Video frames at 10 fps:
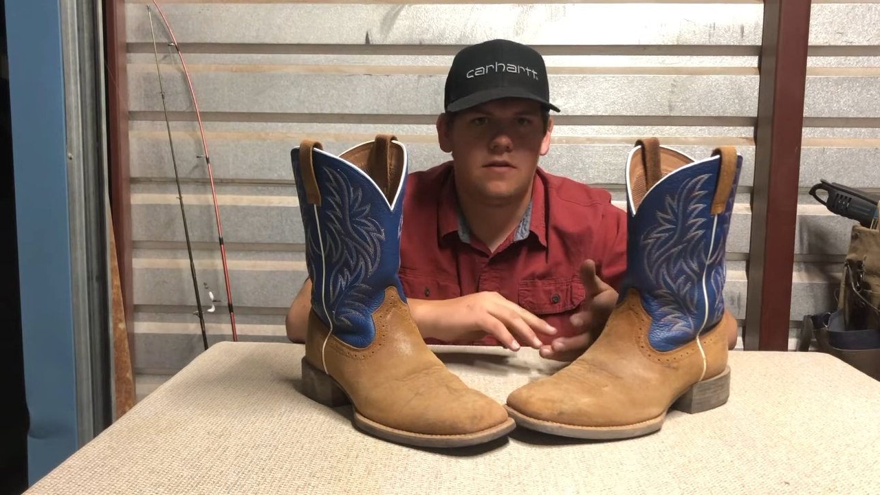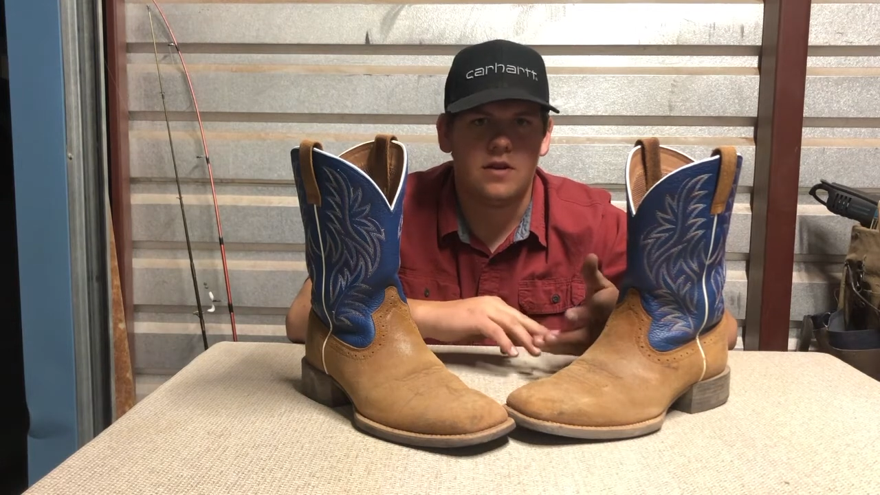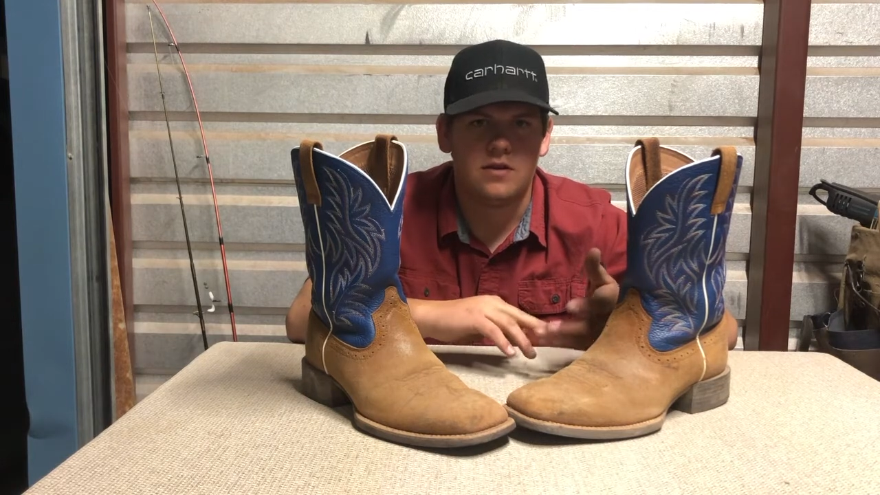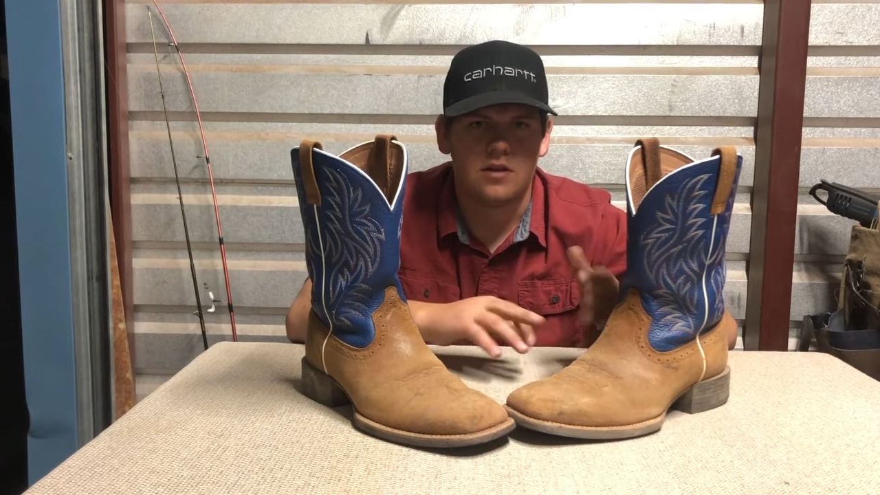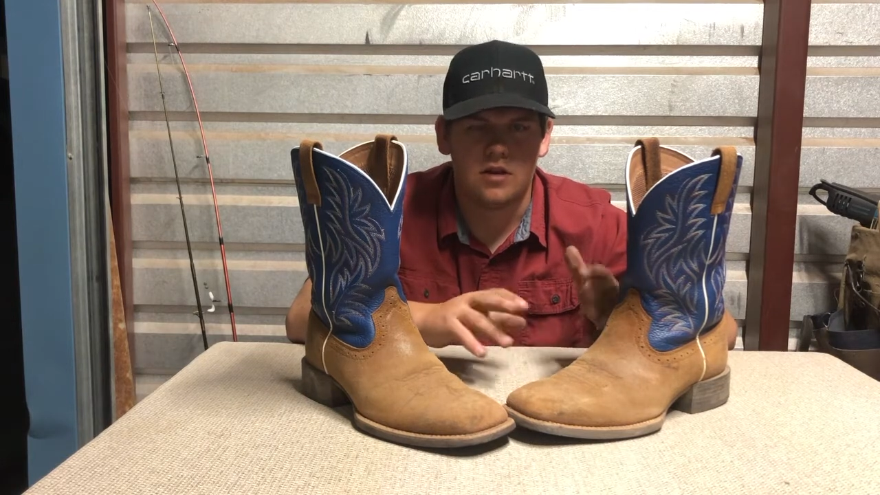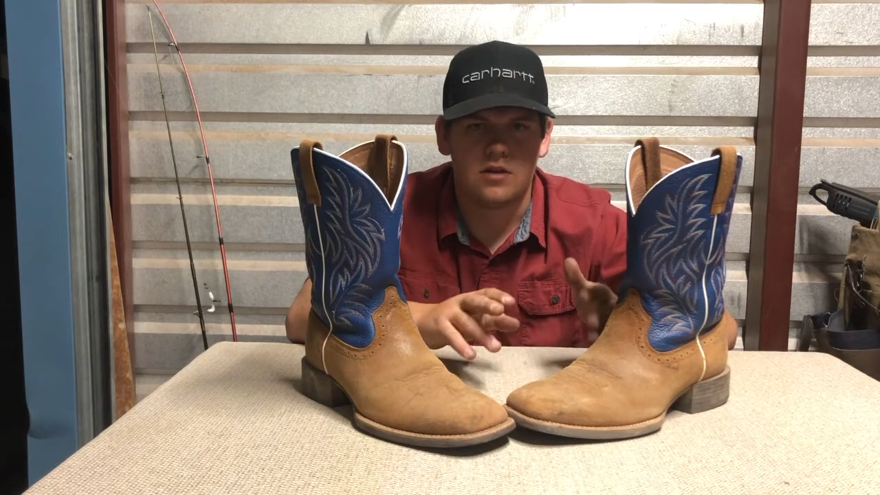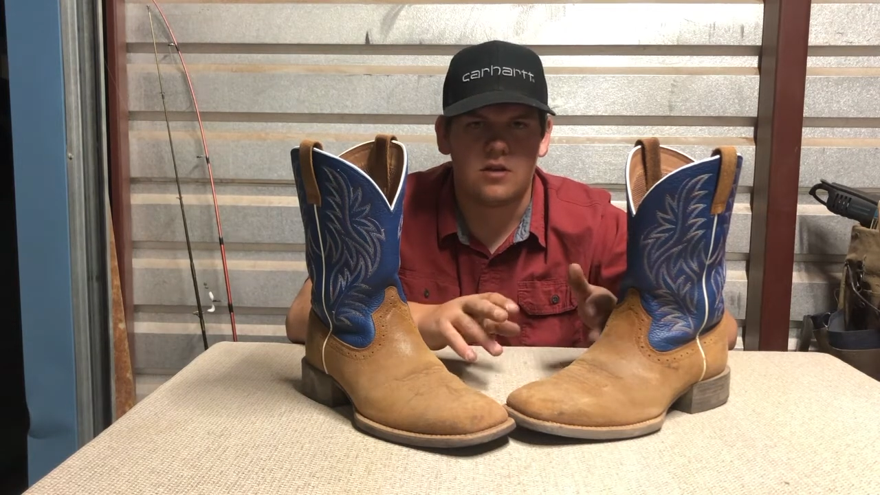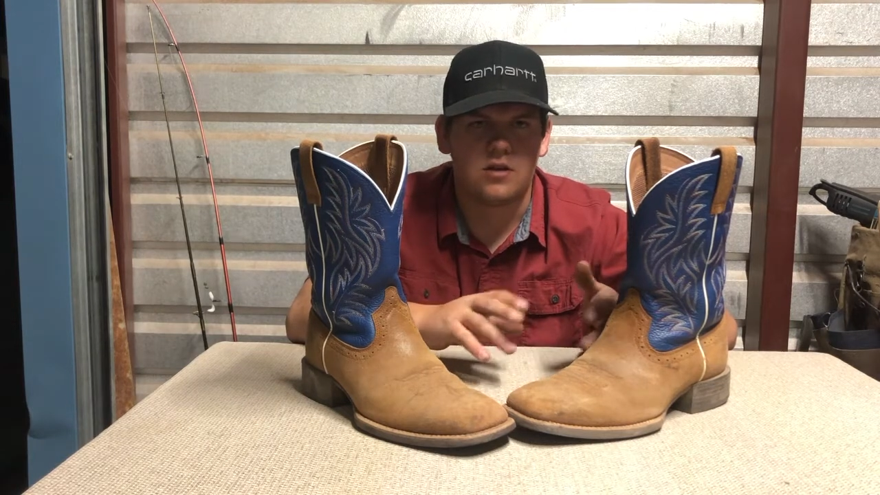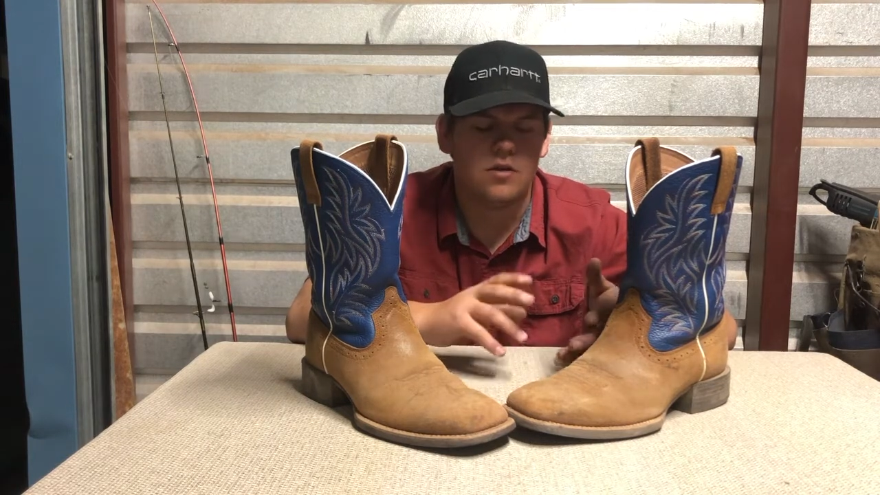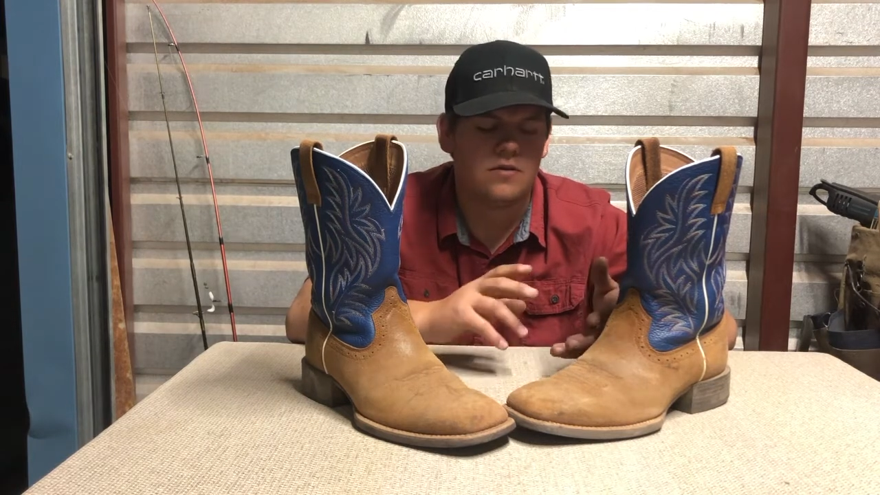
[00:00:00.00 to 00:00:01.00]
it's
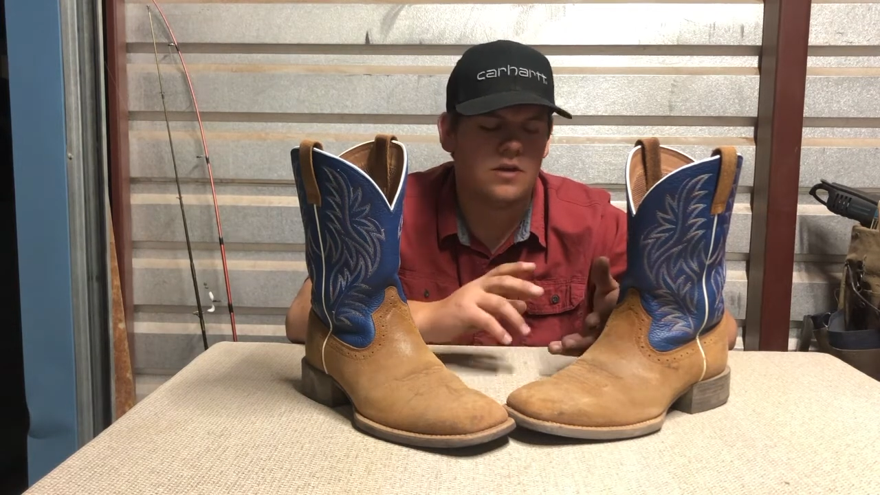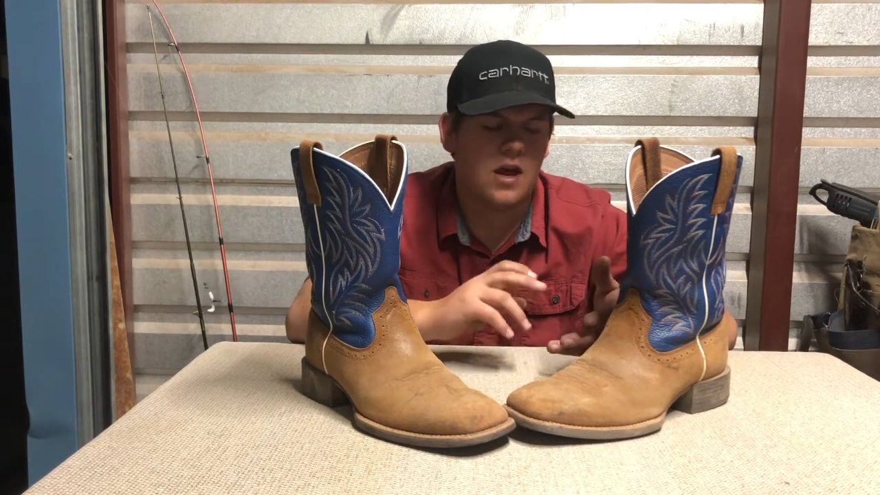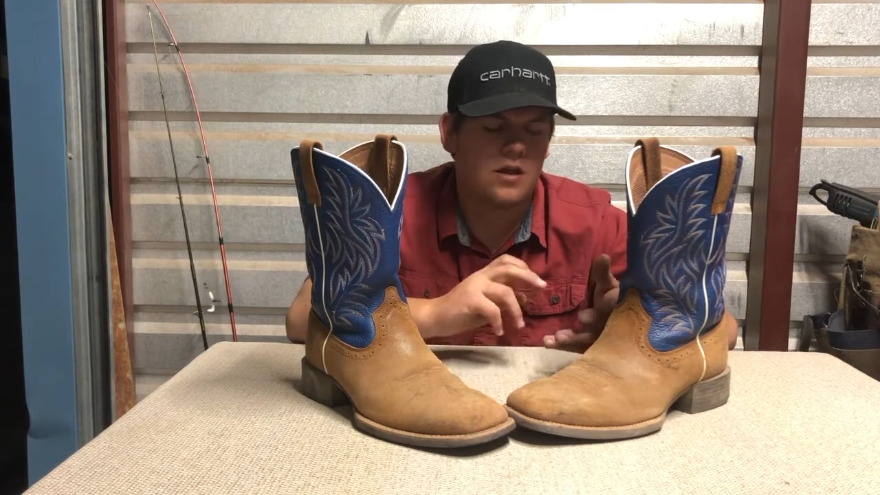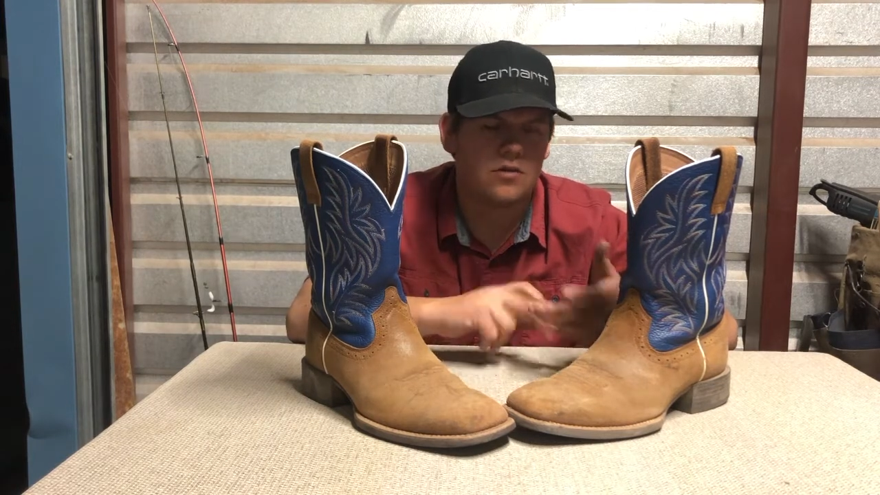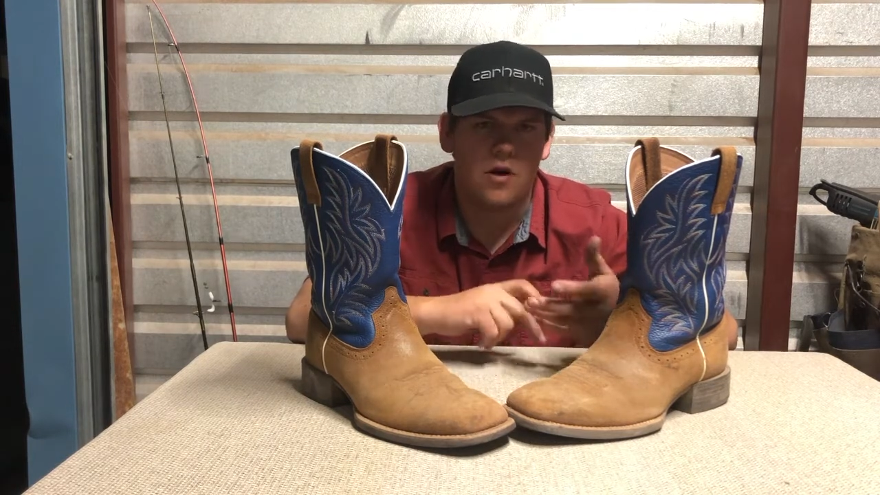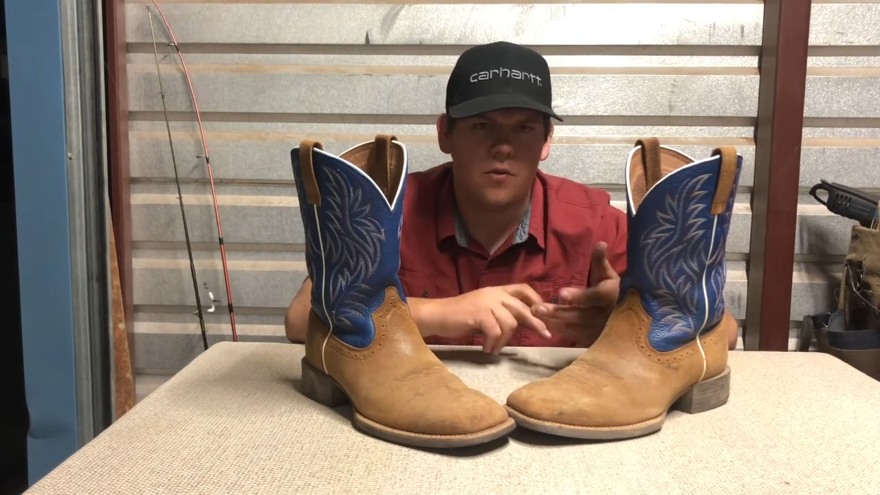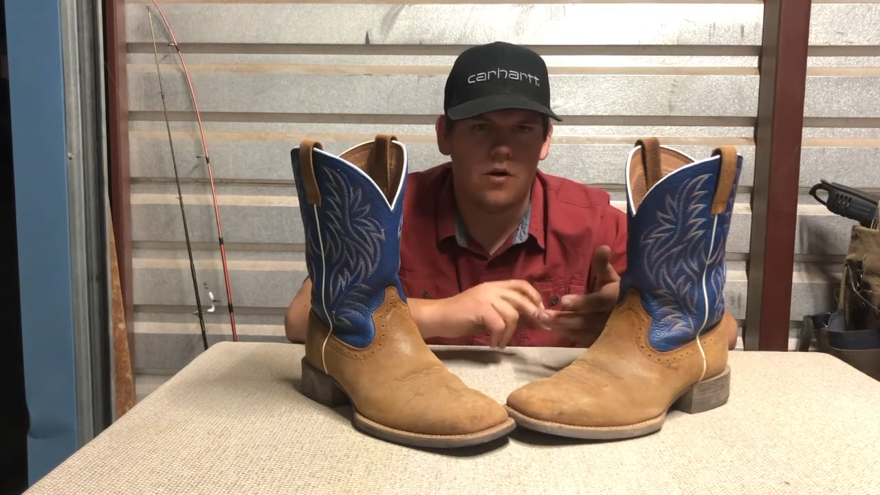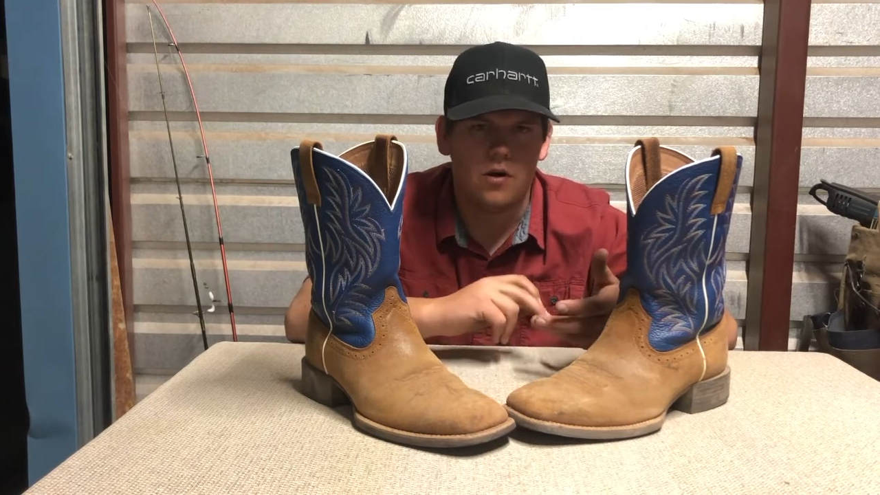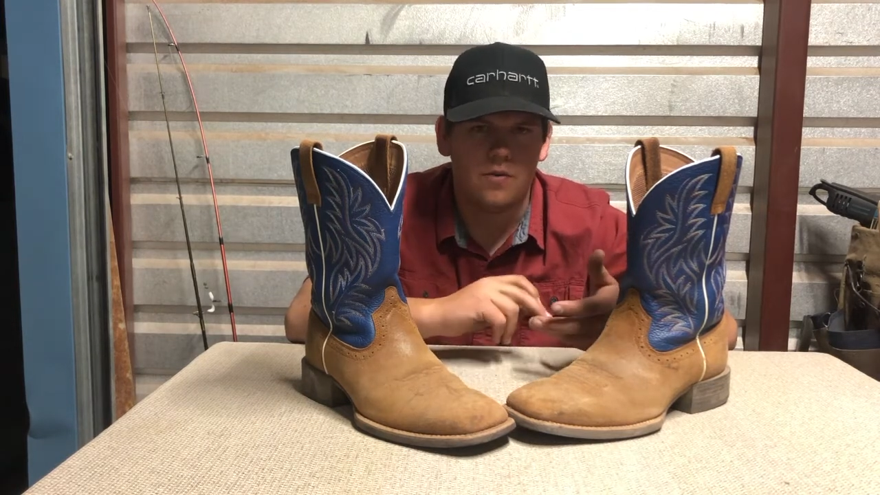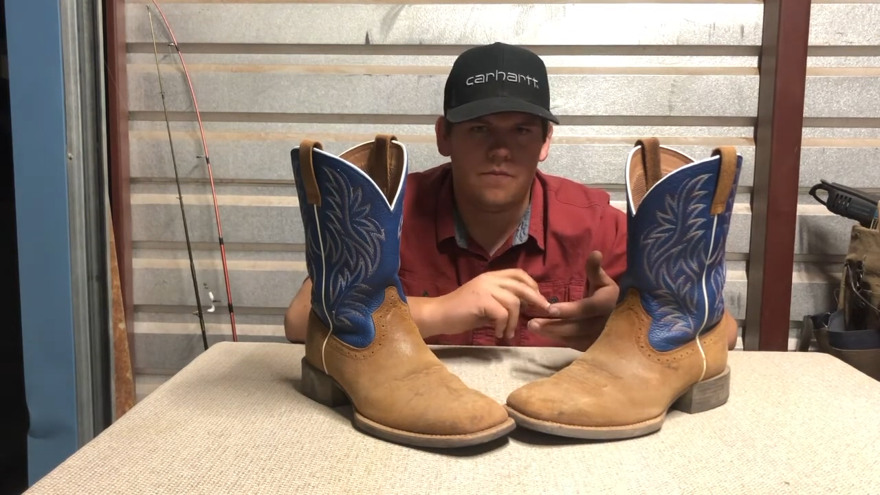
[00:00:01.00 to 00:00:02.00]
a Tuesday, so I
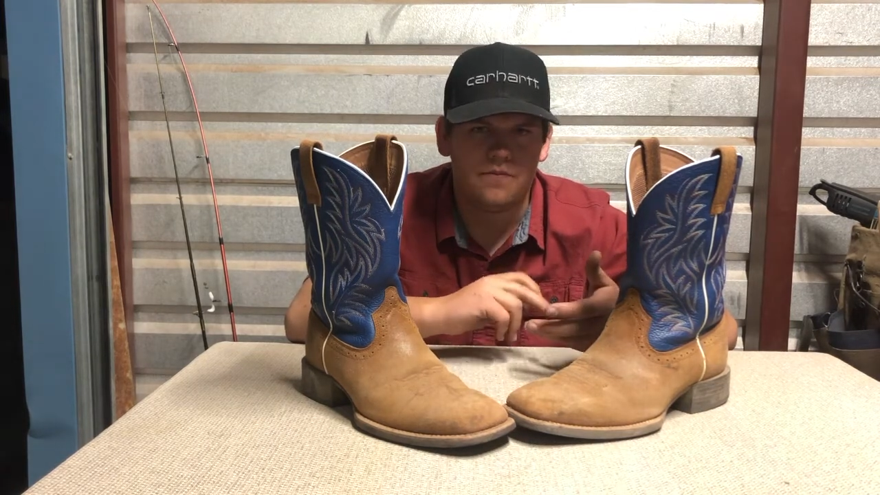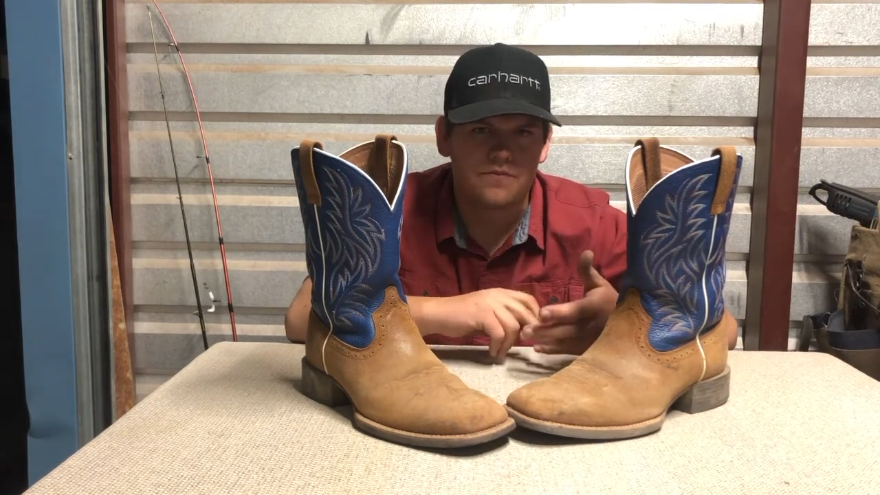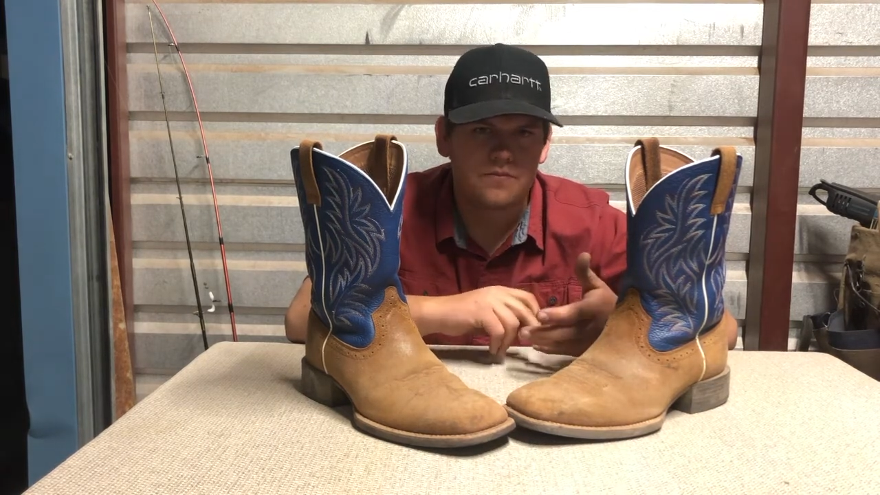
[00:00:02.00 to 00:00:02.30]
wore them